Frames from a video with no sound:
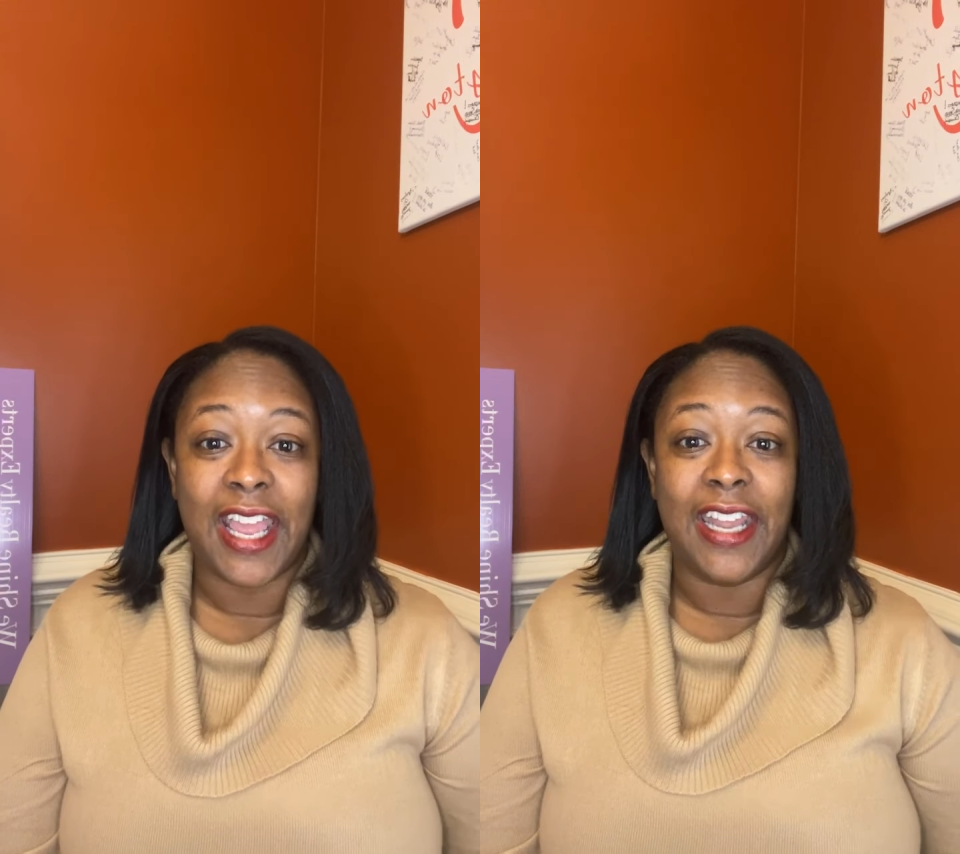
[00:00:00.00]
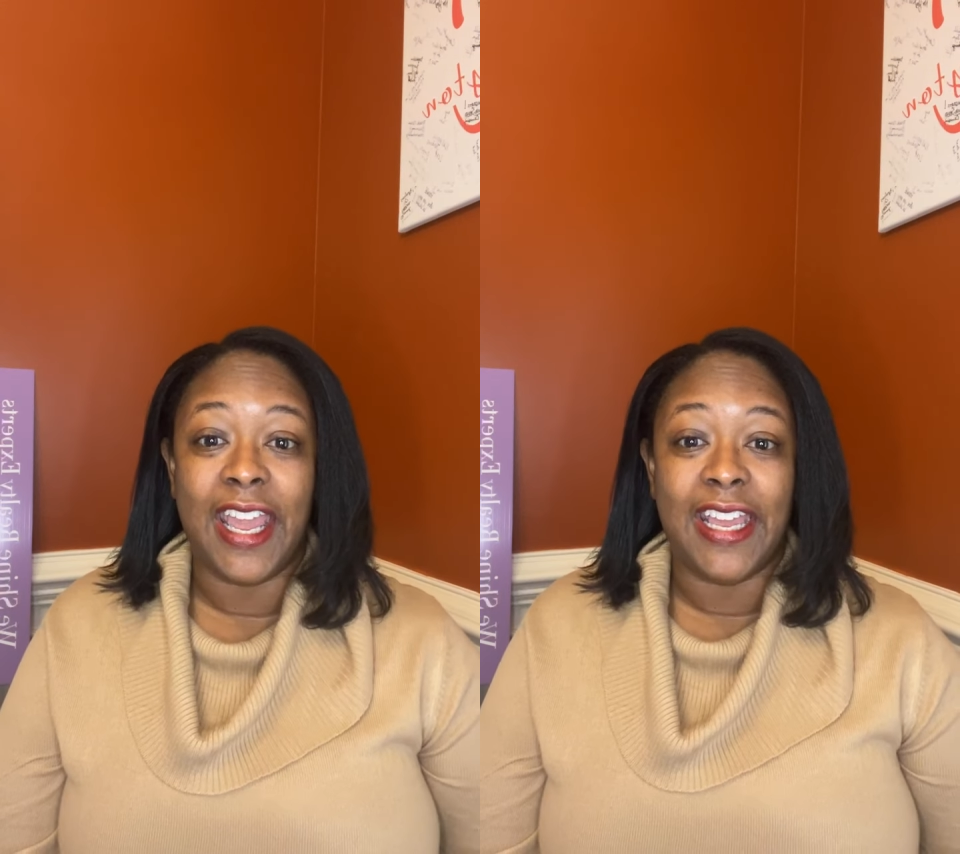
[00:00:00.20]

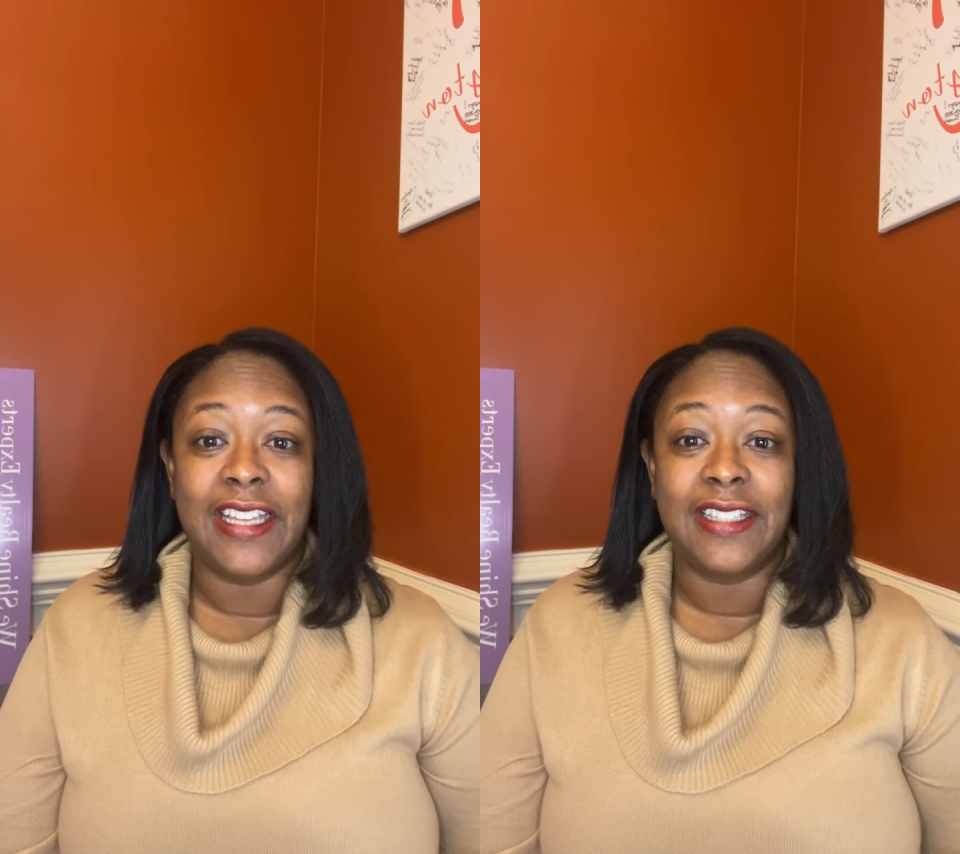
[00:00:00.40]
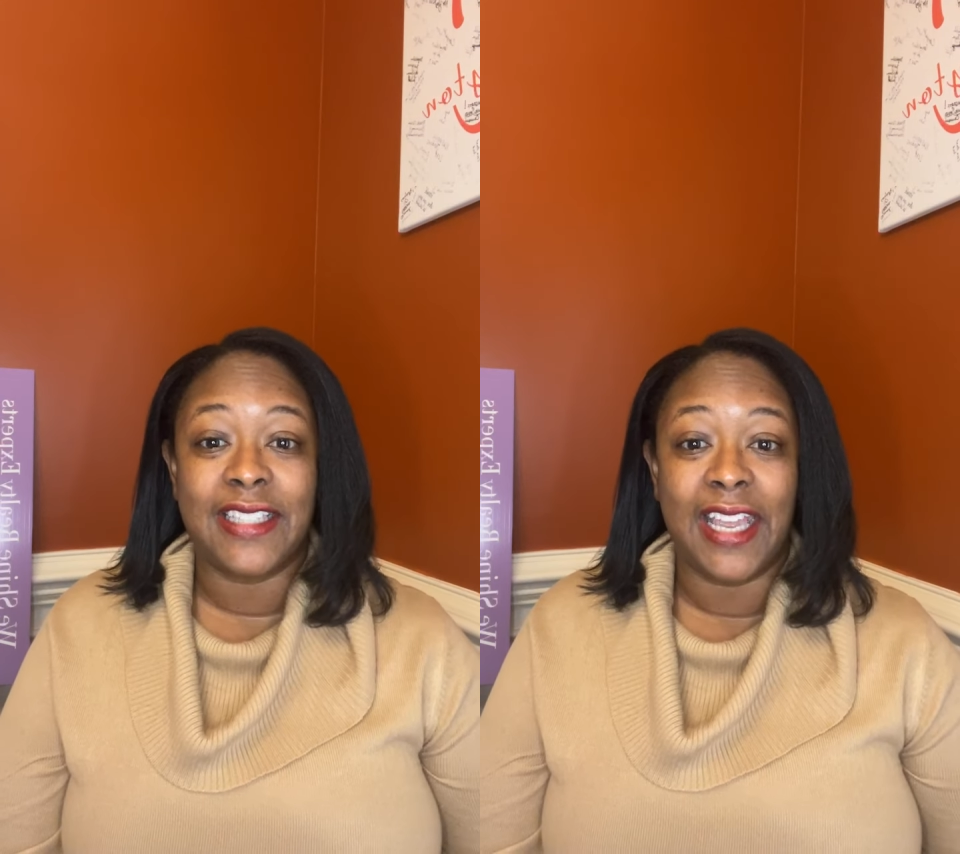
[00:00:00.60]
and
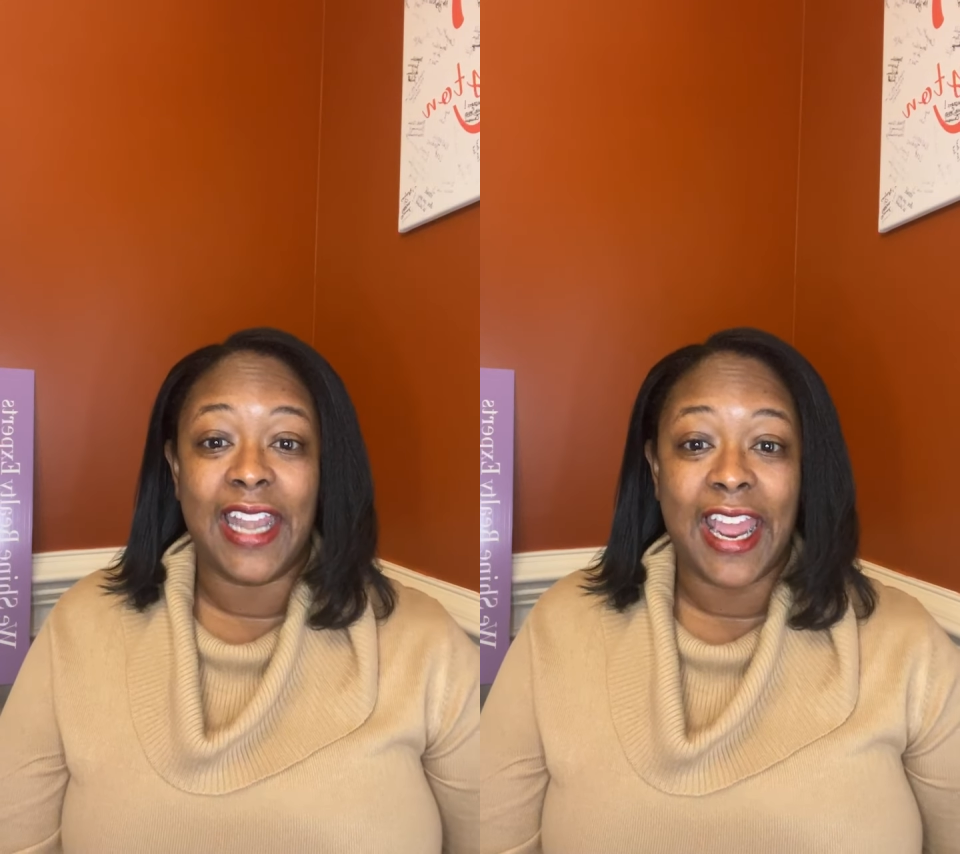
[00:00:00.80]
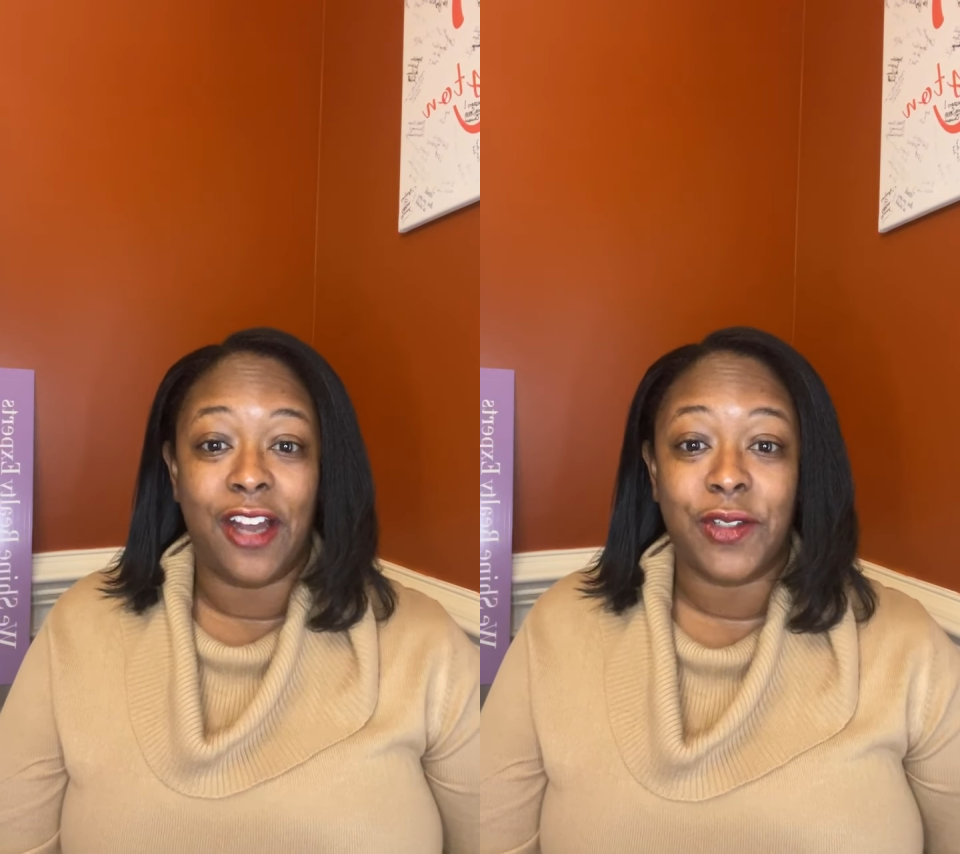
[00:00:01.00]
a
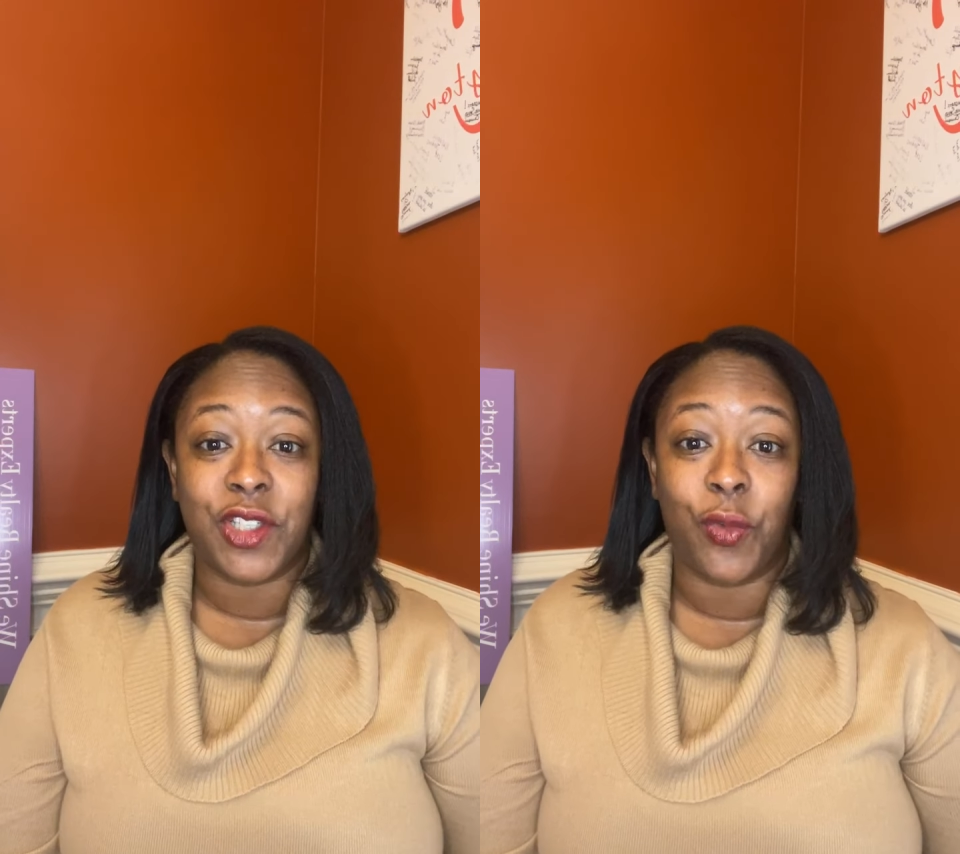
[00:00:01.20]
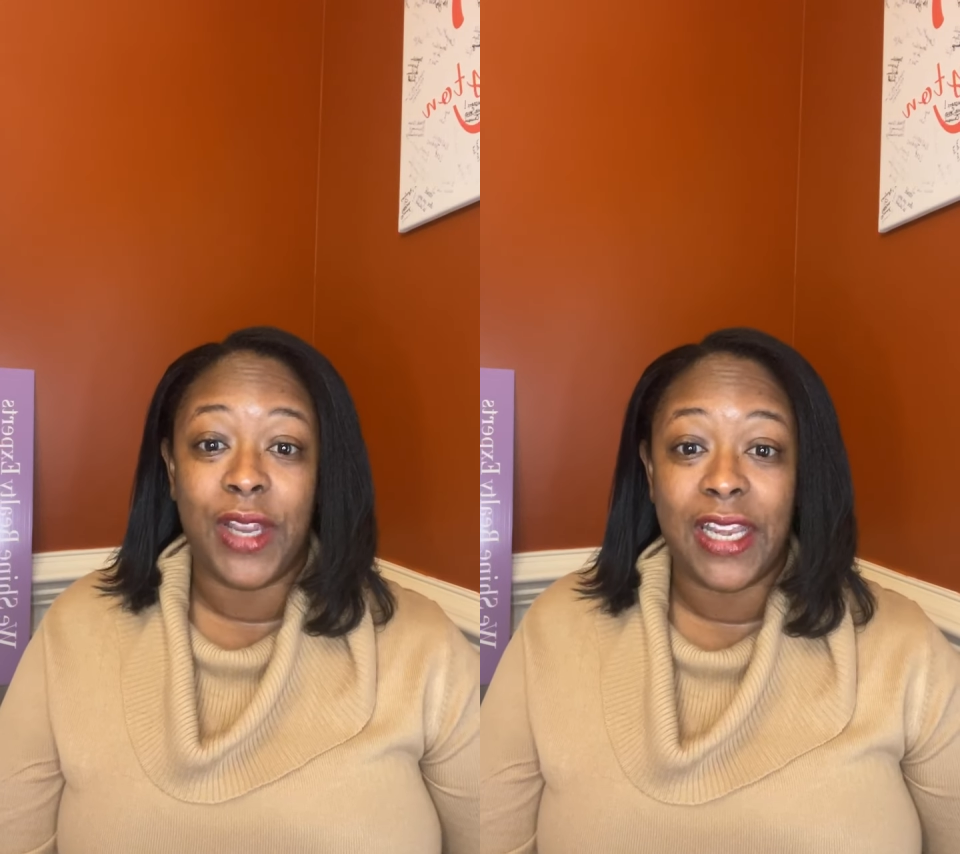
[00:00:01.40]
set out
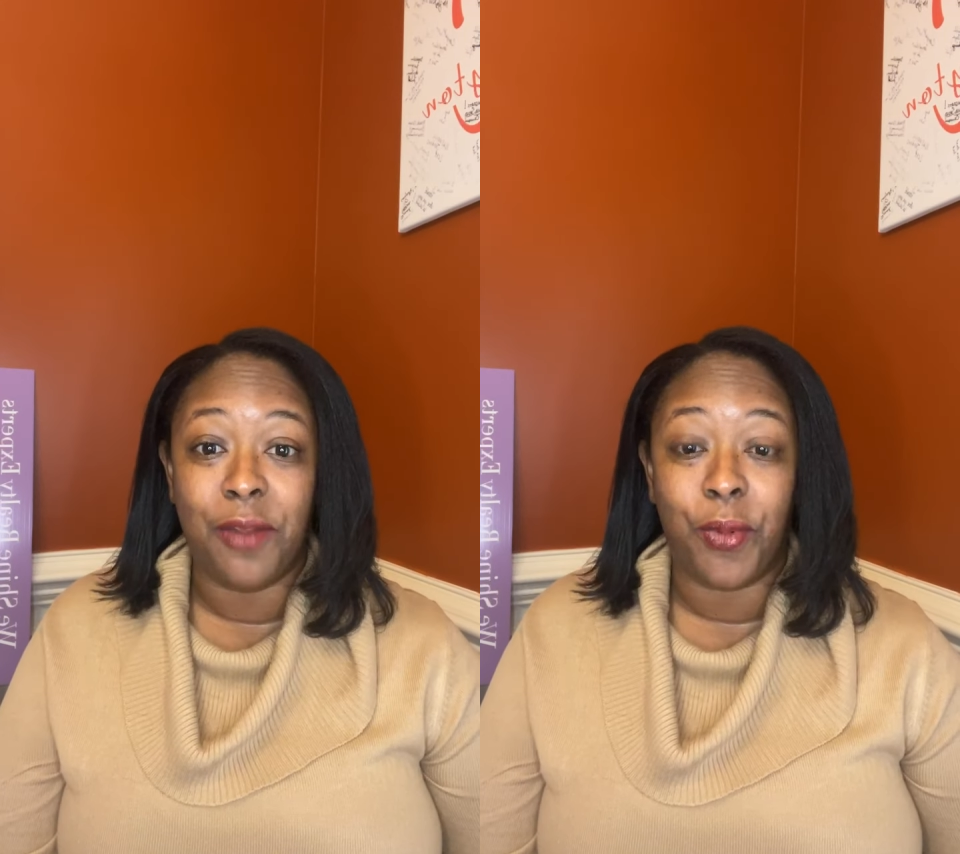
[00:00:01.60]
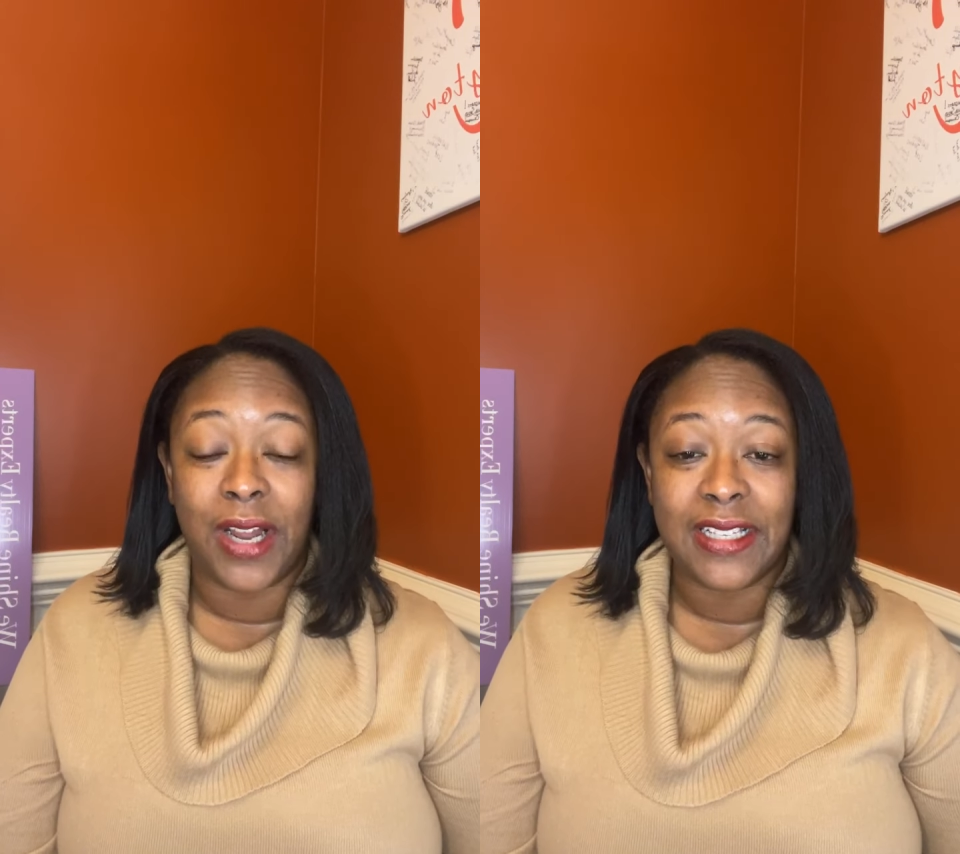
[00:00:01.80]

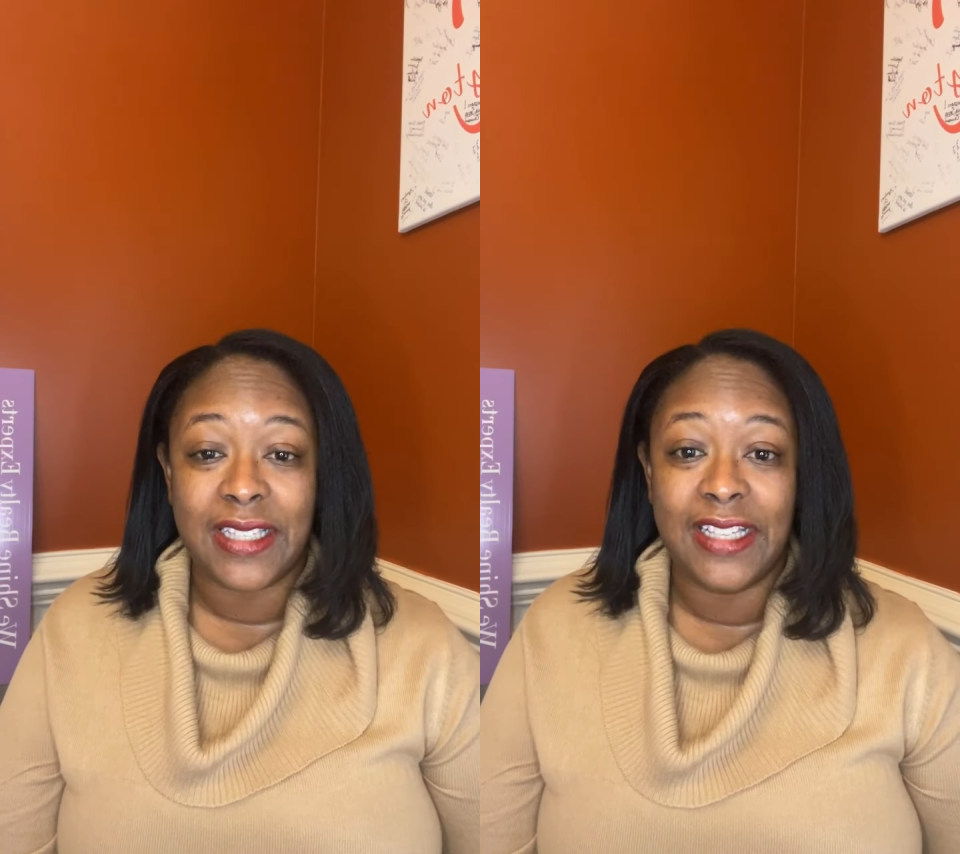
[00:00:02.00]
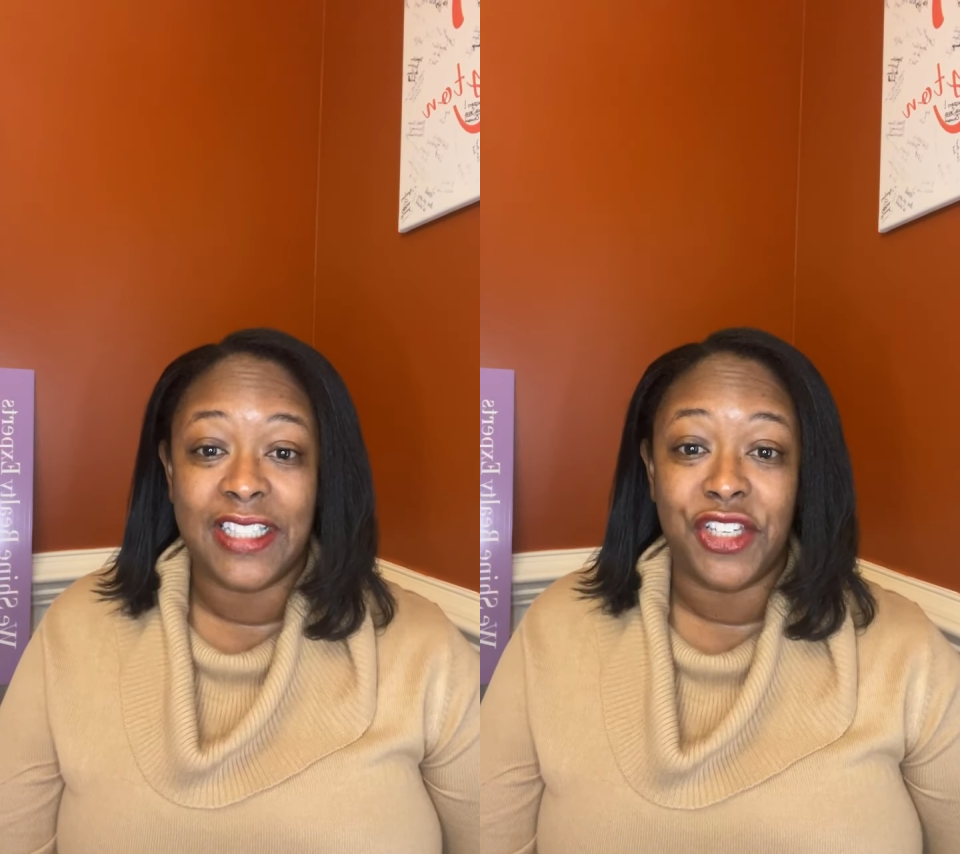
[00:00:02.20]
screening process,